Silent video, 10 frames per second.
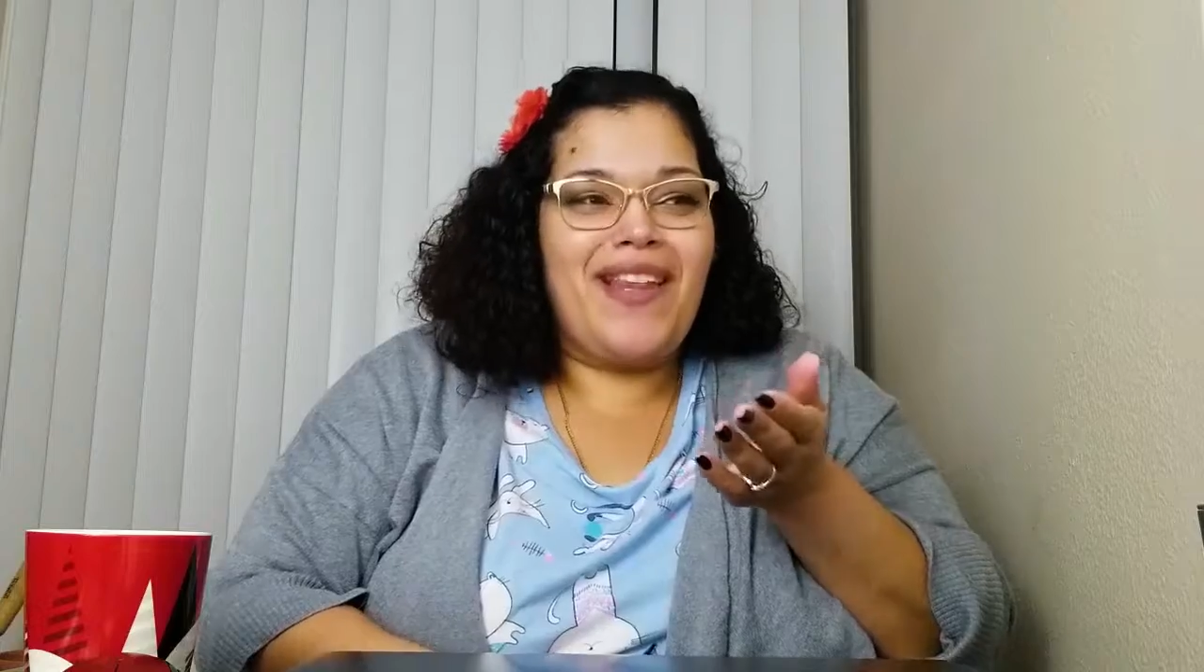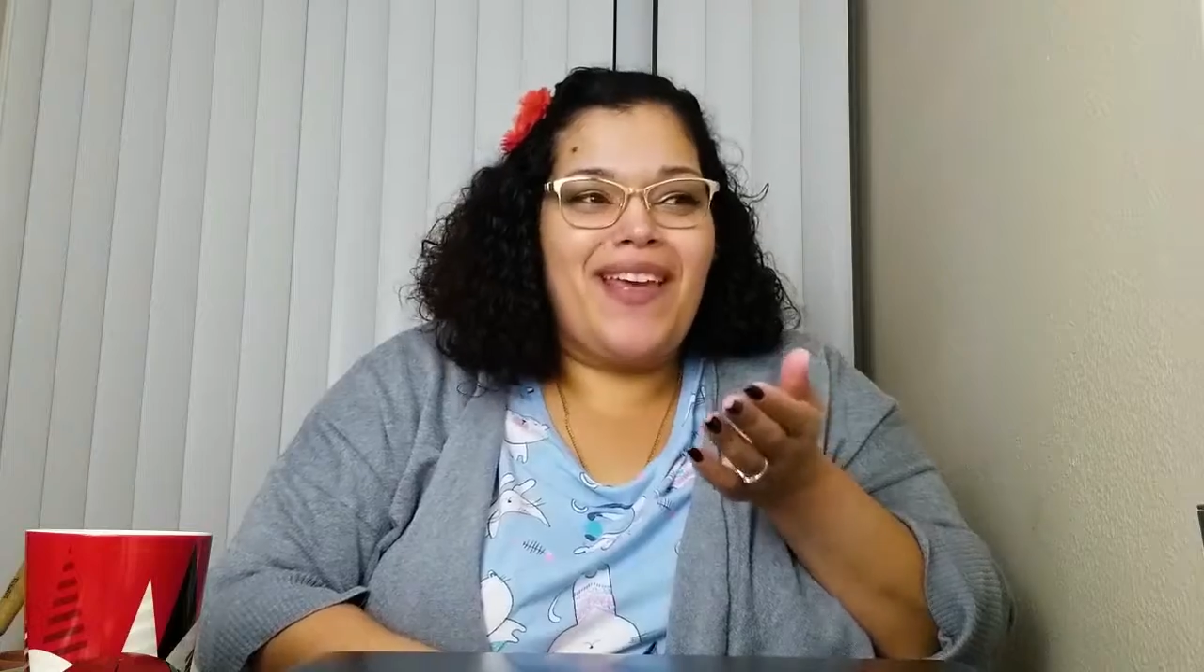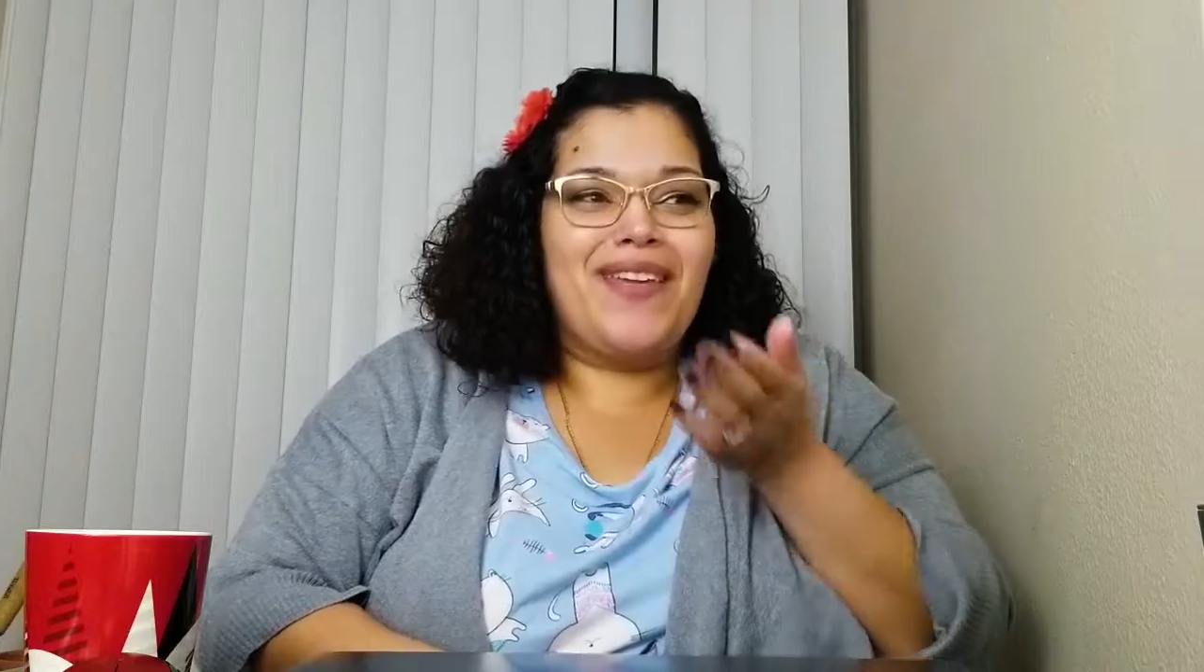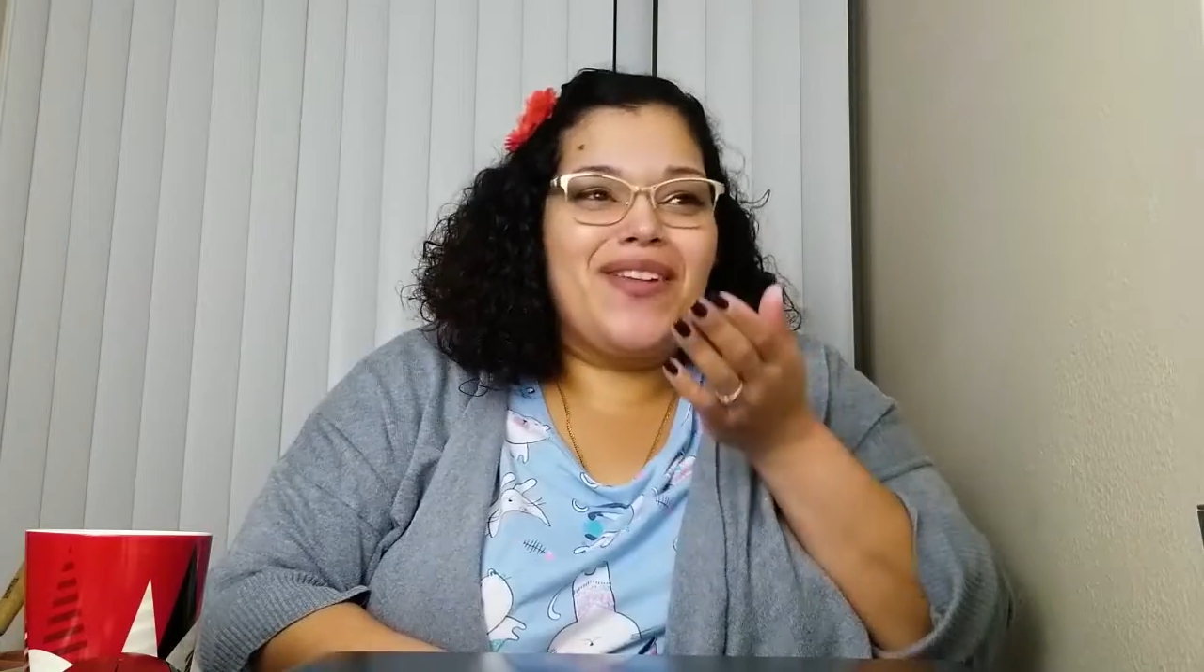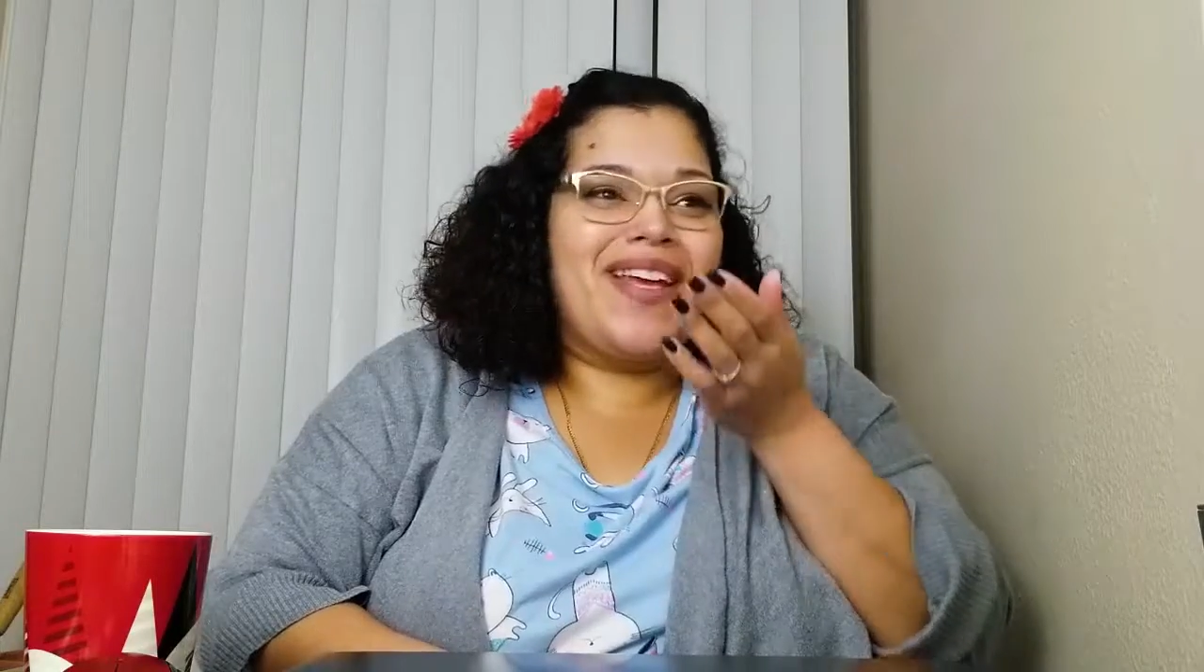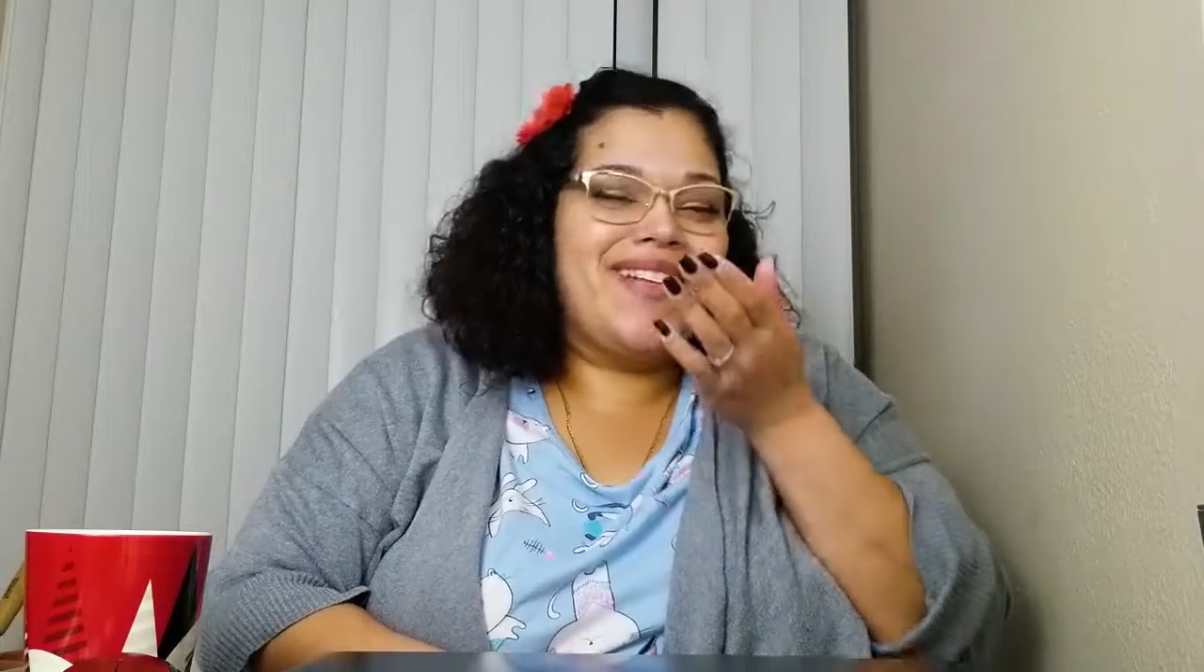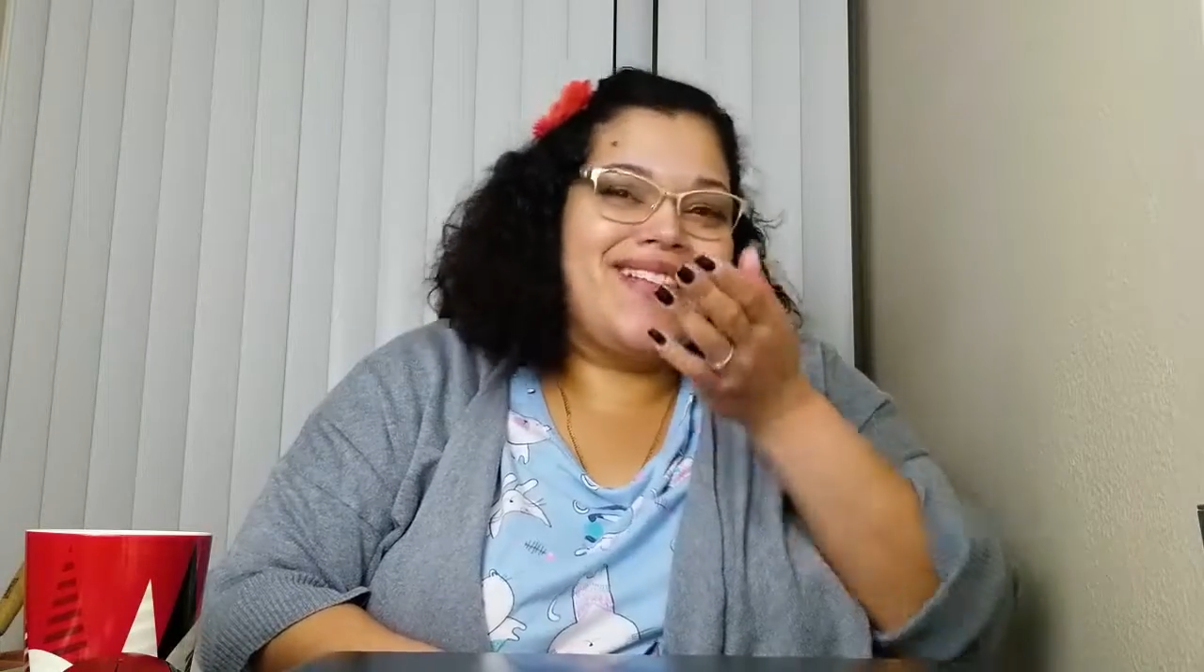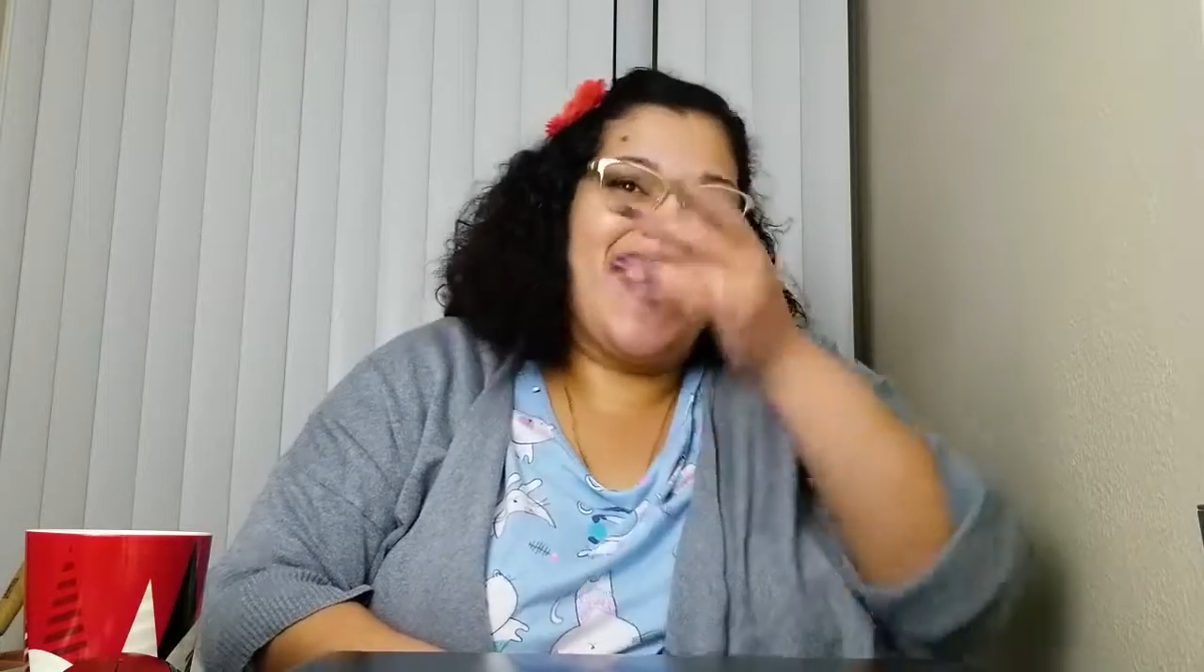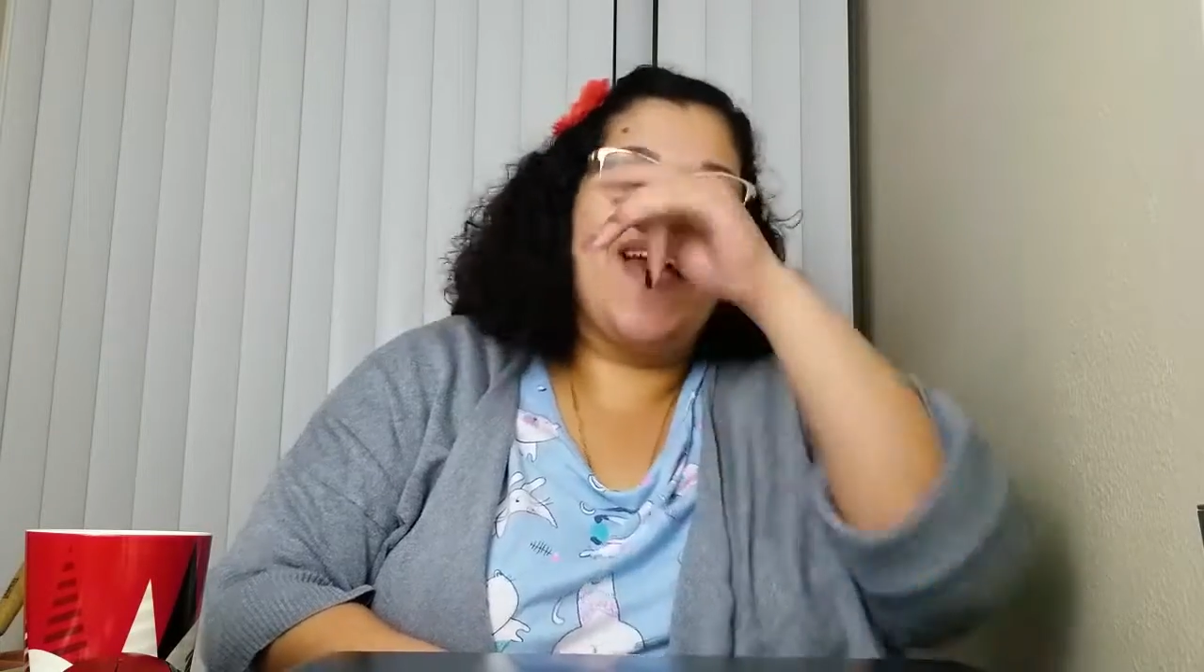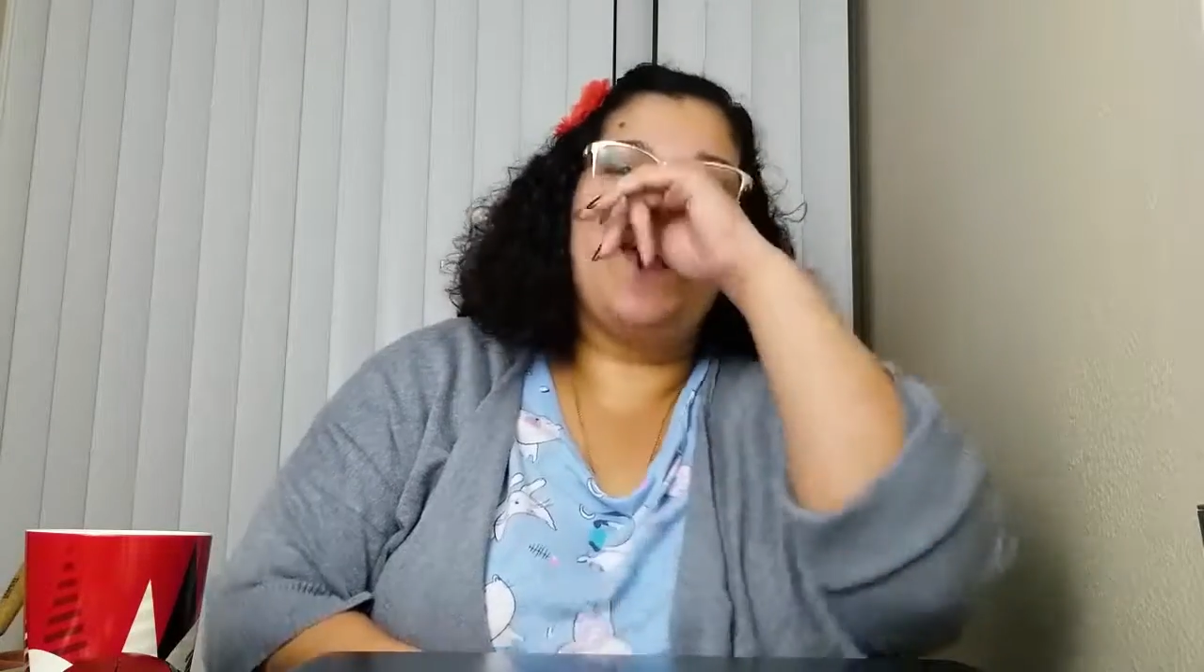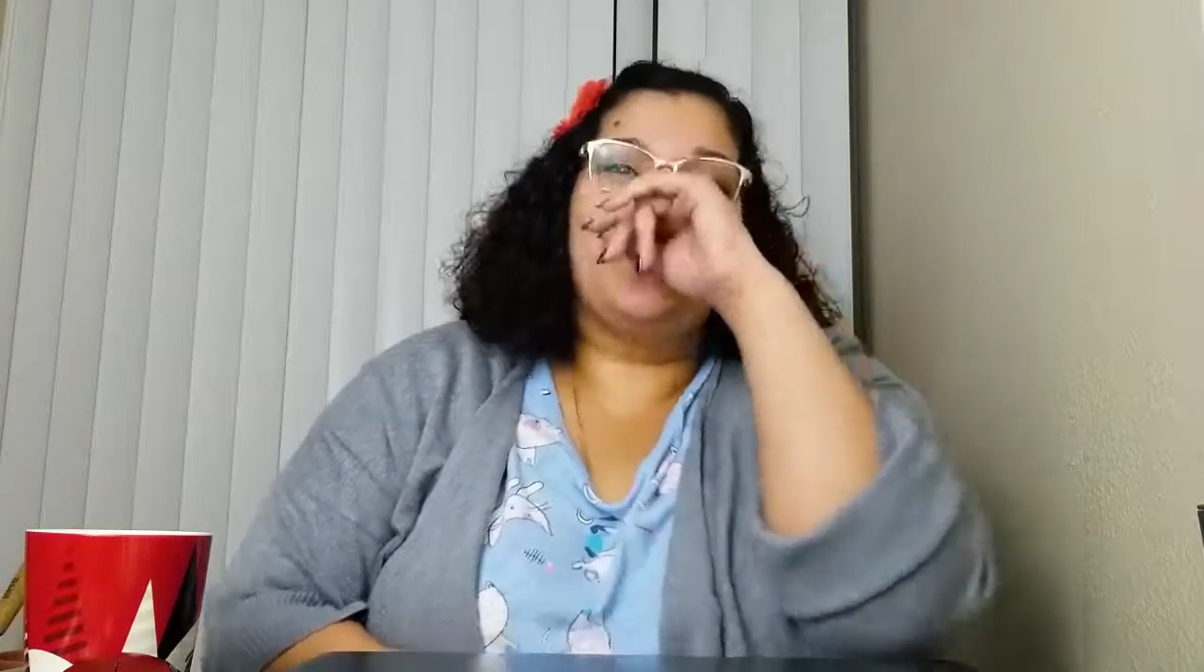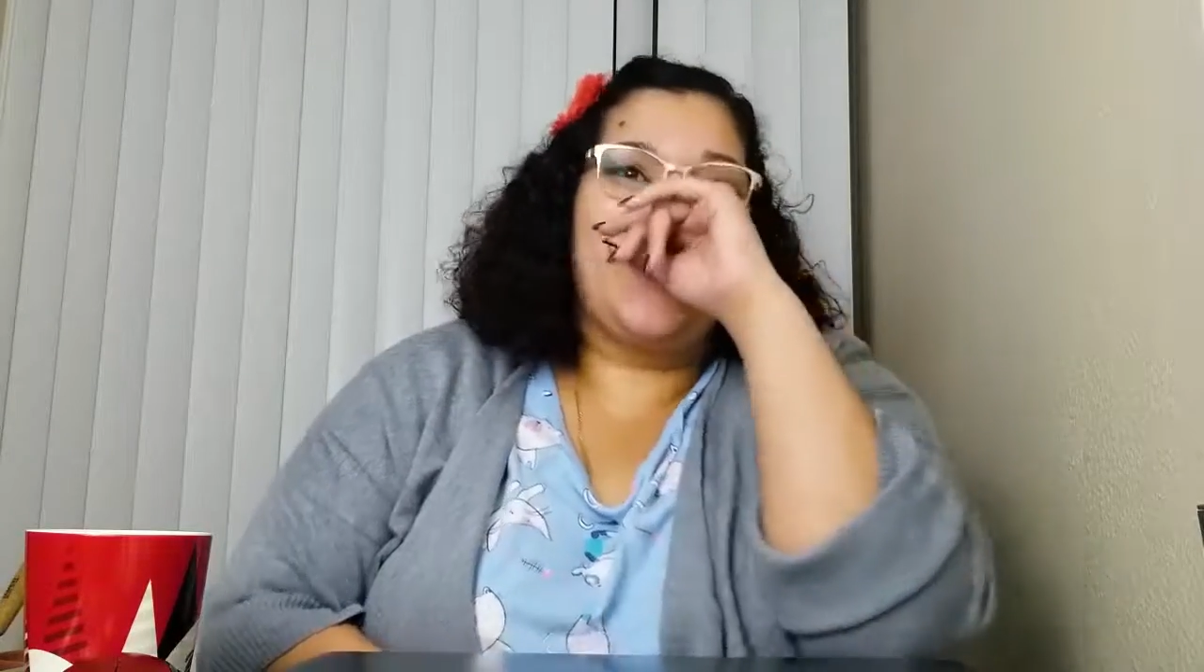like, you're like, damn,